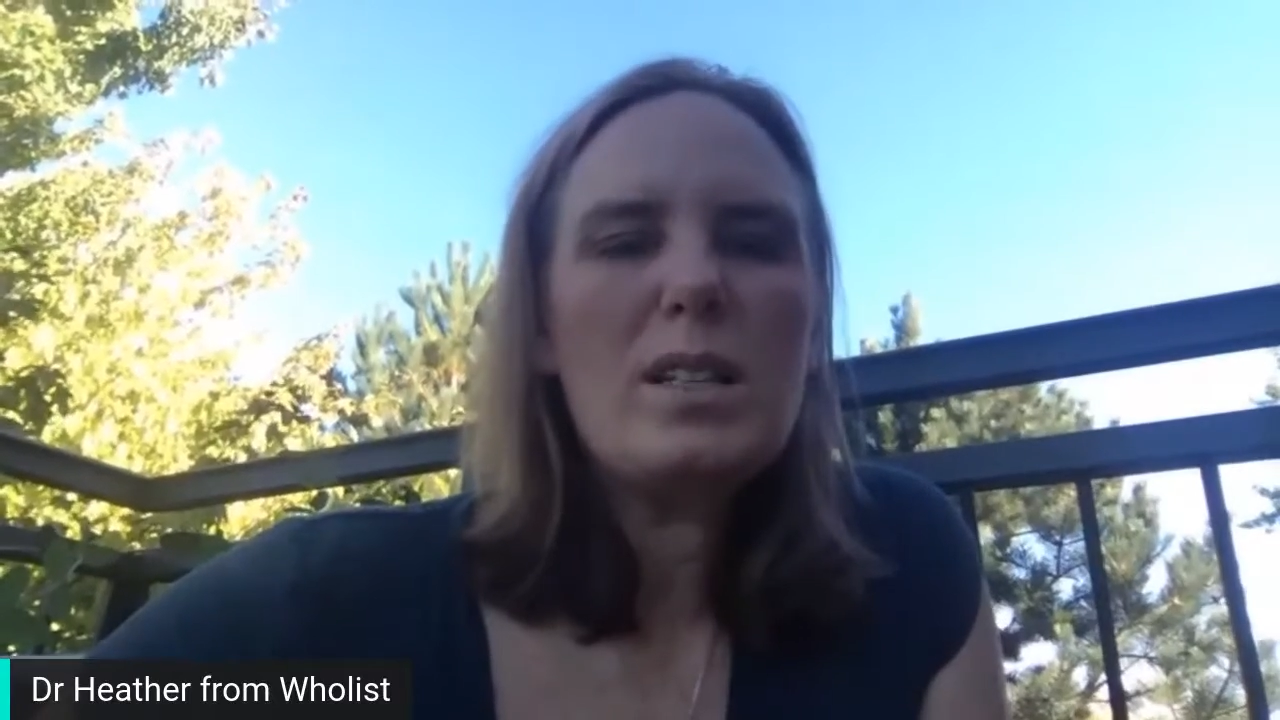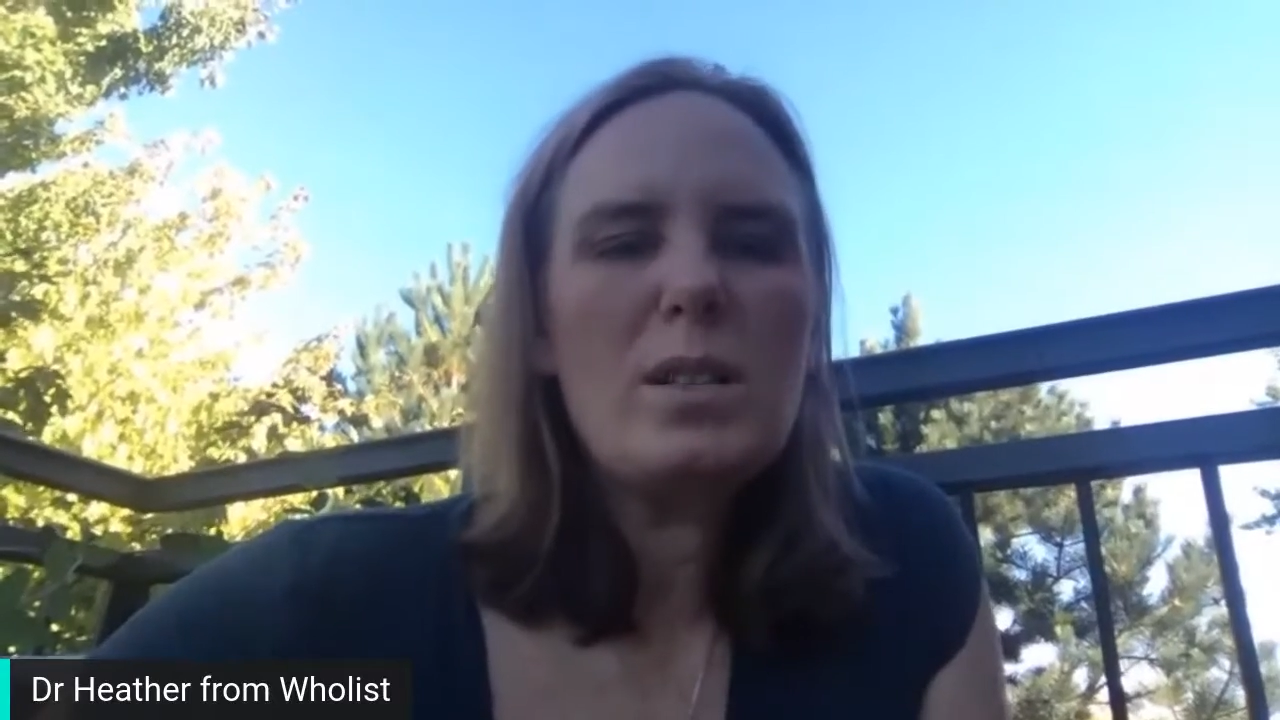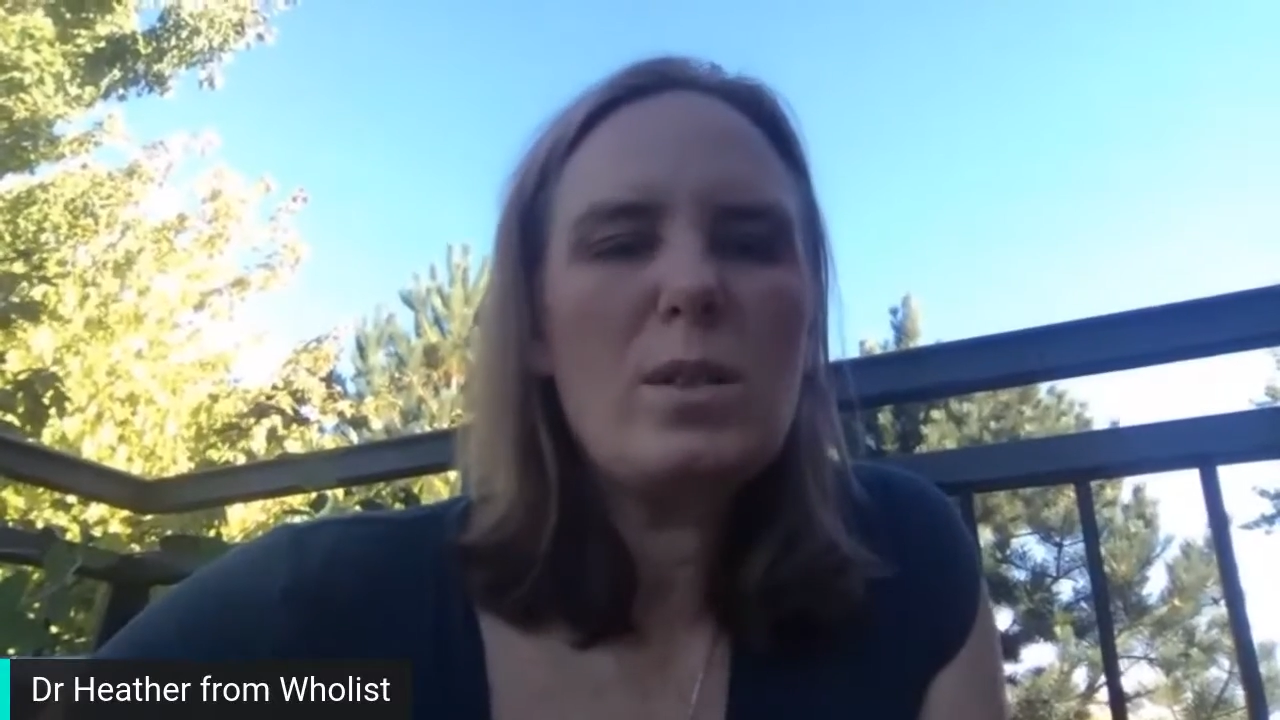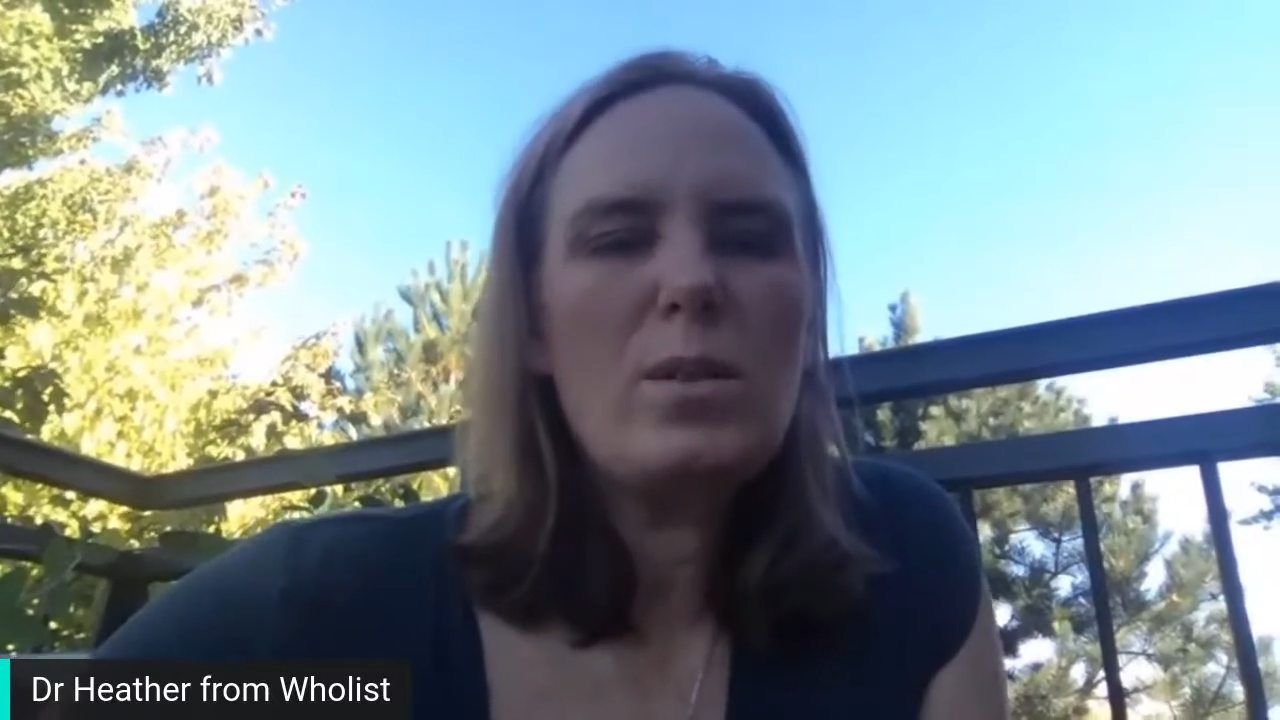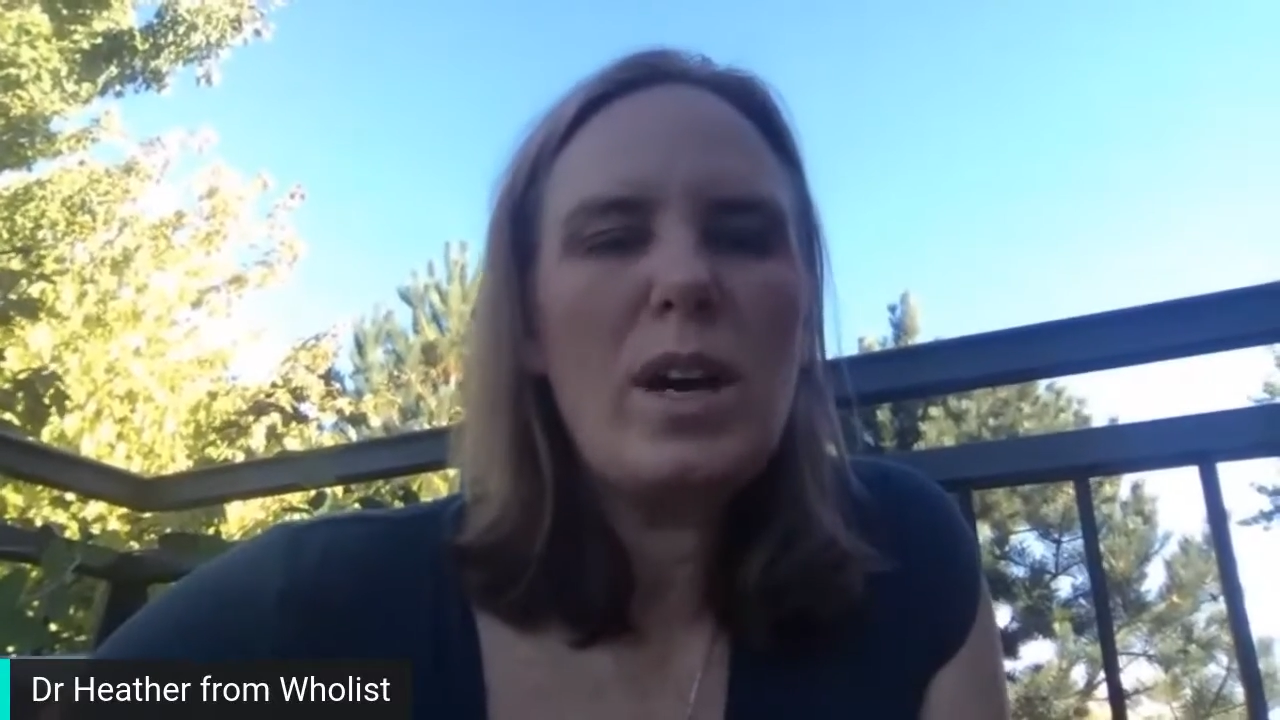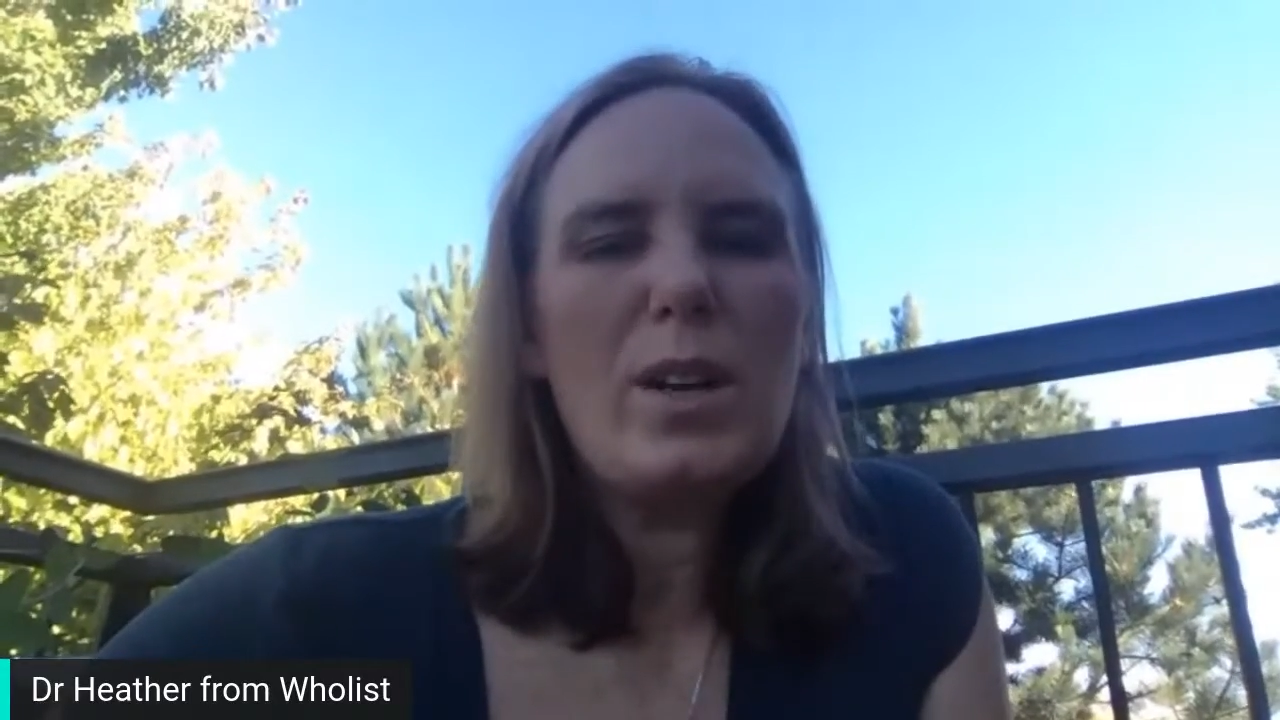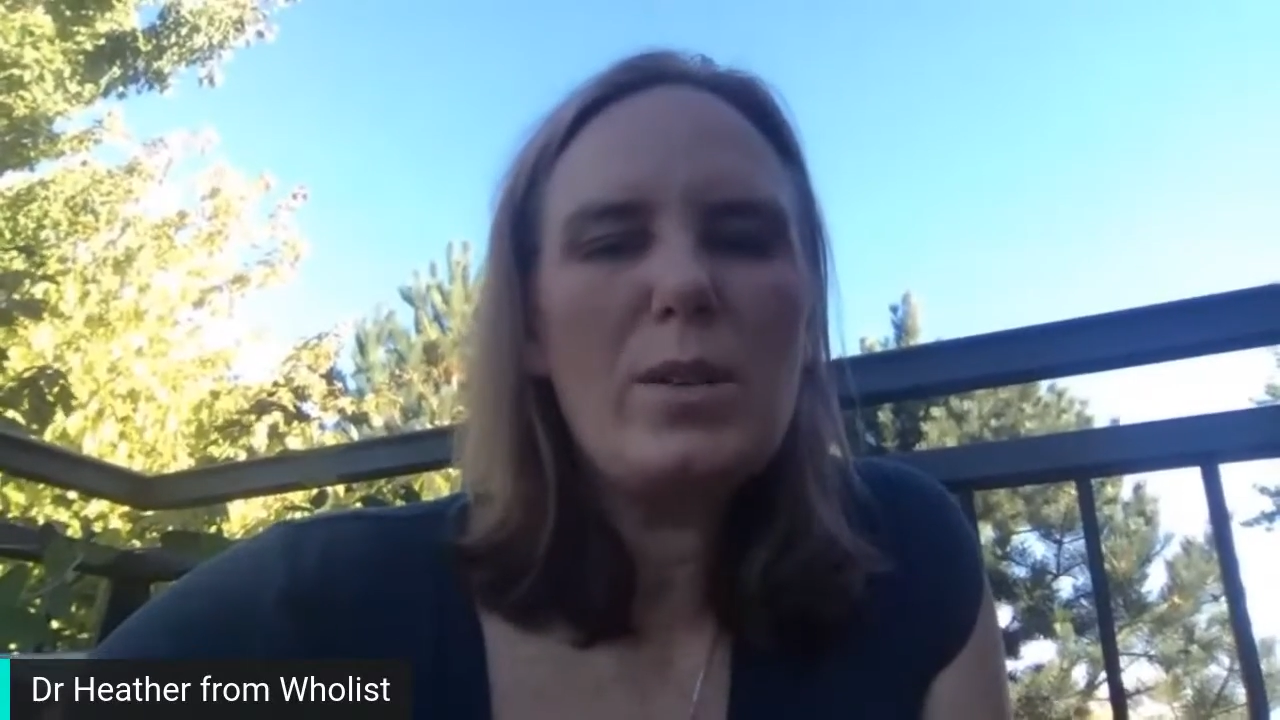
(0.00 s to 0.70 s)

to not